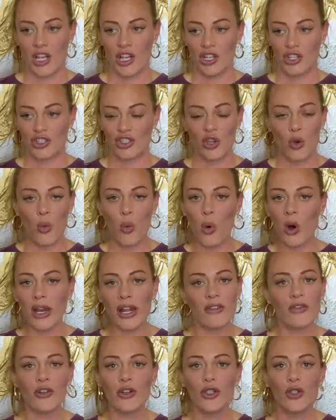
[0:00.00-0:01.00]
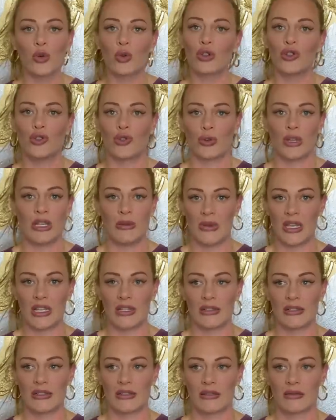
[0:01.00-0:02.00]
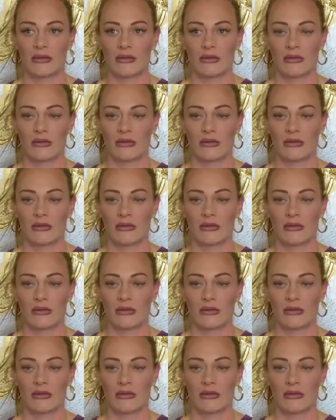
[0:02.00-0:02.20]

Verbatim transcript: So whatever your dream is,